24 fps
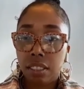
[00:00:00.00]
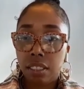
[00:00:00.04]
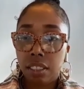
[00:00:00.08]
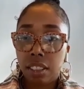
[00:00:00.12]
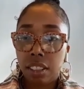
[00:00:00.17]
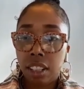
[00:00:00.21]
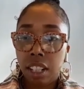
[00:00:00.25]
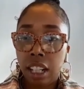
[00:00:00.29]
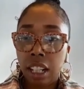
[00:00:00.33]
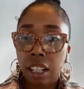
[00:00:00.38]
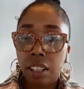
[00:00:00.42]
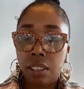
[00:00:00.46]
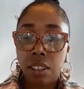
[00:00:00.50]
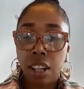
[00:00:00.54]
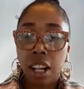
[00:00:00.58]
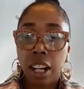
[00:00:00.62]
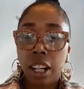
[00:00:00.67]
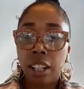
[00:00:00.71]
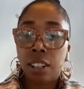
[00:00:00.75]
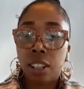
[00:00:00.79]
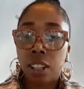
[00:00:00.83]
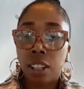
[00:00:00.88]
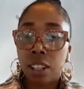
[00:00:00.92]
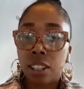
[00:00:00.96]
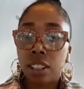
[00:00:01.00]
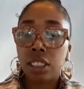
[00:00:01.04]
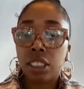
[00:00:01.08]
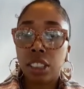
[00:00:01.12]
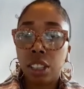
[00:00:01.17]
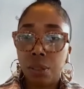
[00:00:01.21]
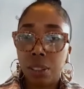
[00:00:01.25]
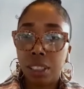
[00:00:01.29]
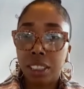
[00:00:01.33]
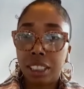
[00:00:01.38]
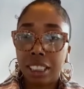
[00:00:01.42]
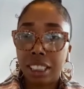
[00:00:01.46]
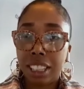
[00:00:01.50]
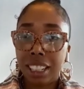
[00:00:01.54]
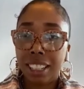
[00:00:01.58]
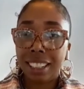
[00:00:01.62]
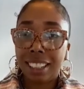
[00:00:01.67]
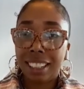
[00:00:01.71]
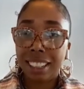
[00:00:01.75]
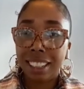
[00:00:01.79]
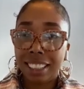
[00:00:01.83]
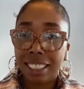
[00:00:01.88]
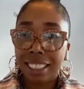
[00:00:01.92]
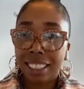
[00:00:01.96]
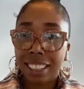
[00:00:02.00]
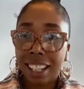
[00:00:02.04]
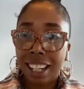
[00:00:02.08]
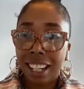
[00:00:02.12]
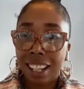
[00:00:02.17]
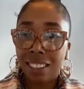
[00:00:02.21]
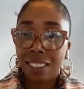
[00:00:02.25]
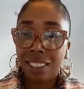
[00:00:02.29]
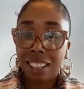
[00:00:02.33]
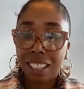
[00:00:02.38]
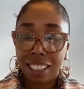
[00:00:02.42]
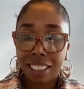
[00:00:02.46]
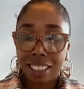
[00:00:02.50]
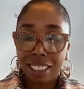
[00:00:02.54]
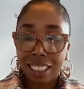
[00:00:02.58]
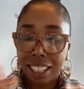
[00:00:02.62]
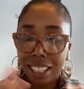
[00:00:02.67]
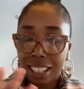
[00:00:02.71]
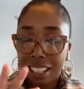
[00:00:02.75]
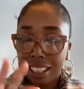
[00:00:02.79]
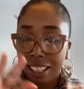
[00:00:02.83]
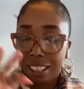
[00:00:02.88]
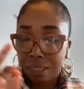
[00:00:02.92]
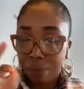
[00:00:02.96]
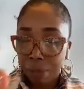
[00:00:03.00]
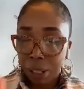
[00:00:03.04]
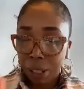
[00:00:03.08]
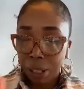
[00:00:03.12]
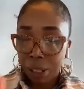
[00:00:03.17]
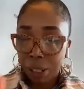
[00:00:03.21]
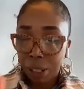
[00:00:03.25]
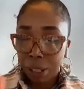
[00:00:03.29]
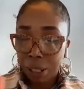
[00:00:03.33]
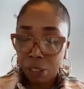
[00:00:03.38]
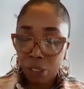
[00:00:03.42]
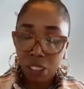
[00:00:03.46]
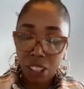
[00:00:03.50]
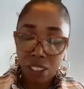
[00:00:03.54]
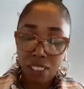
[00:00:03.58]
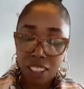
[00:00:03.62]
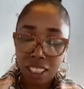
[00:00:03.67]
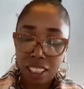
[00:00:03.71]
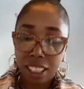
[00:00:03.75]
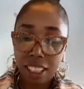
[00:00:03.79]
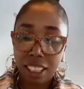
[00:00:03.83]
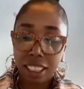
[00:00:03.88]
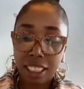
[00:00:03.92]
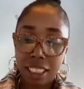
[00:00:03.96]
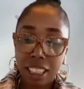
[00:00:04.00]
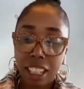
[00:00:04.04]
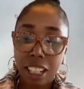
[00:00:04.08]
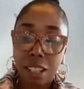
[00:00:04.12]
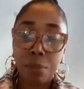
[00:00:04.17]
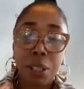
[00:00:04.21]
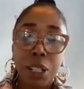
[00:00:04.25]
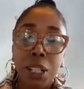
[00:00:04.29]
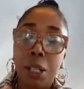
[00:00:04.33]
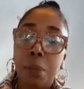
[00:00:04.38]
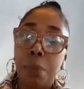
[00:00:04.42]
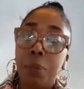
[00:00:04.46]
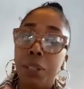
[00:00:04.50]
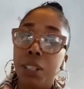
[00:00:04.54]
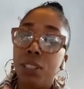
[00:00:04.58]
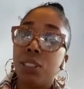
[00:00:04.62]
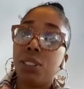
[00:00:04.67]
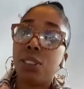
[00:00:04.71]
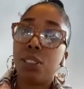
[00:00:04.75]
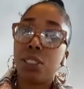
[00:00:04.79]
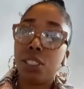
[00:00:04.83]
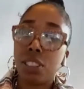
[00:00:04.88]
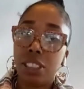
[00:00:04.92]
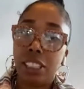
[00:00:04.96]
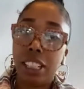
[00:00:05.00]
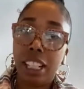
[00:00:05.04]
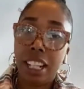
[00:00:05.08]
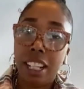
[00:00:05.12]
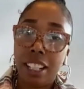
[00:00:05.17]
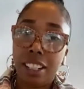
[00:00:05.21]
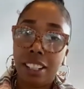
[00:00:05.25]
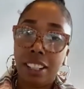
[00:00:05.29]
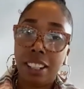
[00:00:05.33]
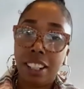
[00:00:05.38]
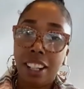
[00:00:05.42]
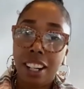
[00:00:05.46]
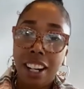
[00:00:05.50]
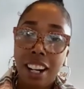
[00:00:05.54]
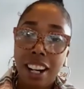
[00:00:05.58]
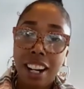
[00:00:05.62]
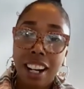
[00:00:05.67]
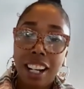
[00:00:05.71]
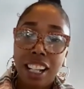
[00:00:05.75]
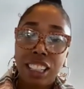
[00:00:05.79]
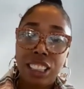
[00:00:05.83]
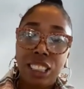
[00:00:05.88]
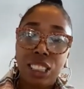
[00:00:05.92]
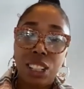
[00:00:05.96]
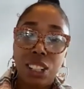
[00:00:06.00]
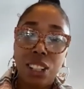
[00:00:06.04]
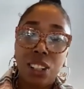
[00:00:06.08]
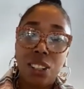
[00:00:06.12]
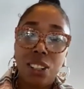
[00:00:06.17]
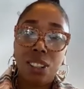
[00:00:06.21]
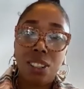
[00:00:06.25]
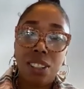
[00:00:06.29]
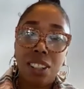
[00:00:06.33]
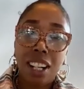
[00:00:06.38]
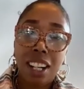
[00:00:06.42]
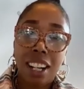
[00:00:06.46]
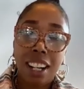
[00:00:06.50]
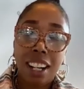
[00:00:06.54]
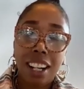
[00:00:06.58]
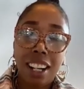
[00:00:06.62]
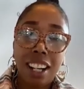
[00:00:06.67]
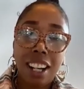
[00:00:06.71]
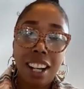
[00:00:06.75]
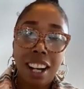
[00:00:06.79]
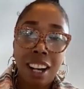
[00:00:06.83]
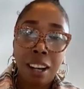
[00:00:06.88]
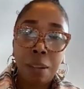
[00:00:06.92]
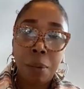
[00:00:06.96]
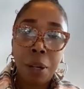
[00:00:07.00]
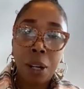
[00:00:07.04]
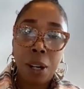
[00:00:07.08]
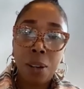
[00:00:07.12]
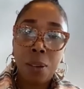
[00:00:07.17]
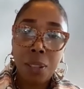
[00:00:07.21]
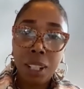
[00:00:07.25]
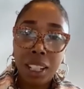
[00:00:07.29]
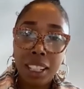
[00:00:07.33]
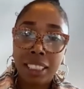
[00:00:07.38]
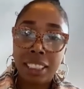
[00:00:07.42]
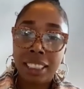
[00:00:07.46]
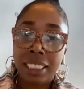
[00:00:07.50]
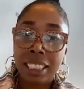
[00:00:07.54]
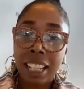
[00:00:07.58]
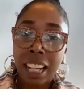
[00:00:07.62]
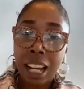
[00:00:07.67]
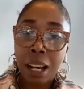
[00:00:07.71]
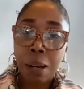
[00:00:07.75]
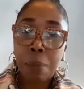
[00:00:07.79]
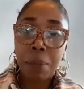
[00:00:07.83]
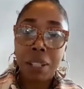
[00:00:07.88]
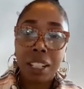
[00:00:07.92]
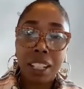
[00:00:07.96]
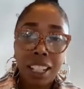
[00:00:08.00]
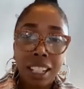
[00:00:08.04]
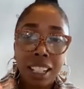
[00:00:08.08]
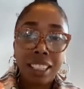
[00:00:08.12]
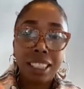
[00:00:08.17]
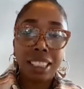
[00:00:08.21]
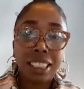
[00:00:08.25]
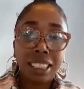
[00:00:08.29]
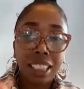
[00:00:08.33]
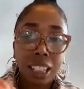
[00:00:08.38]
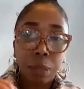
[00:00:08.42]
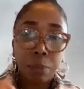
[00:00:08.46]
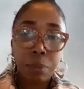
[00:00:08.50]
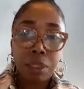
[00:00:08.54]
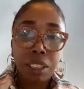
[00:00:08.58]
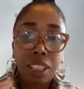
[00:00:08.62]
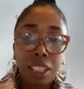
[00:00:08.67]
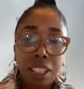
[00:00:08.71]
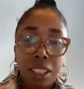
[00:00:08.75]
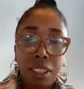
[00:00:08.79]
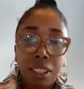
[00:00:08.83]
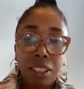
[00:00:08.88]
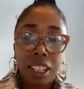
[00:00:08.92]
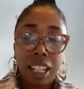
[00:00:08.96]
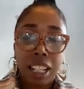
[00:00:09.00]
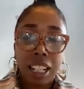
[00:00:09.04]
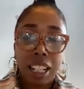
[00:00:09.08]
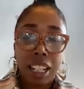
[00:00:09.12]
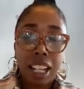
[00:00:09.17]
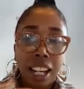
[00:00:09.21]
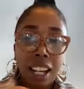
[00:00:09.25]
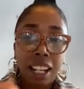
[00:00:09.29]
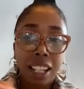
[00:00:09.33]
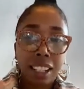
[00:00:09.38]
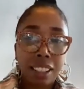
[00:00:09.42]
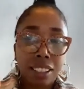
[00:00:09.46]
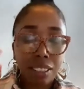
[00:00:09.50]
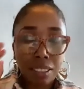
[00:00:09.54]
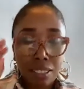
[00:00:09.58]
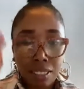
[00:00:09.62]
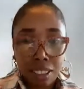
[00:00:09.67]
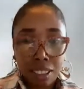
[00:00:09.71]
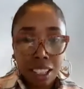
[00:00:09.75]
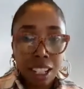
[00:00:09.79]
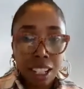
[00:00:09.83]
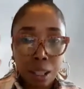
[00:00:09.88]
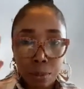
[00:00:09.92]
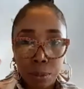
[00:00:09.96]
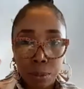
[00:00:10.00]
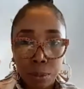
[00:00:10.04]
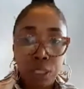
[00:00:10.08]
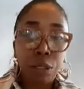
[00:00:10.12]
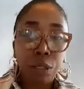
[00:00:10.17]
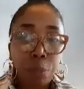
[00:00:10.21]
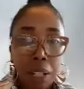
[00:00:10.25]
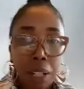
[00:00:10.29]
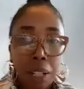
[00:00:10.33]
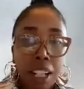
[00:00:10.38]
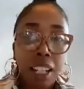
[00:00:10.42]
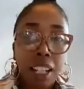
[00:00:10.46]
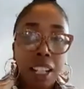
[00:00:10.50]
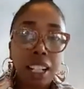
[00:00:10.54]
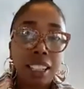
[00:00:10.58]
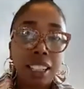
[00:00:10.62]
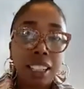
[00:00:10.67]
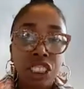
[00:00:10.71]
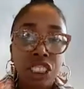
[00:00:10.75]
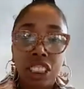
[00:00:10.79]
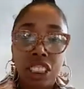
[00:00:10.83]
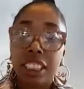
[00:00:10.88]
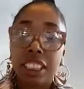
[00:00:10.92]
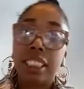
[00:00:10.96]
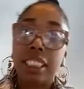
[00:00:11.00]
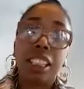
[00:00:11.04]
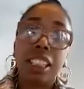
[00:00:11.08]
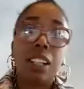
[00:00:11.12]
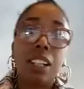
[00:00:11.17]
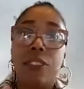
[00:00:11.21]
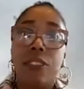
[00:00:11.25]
I heard someone say this, and now that's like my favorite thing to say. I'm a habitual creator. So I'm always dabbing into something that comes to mind just to see if I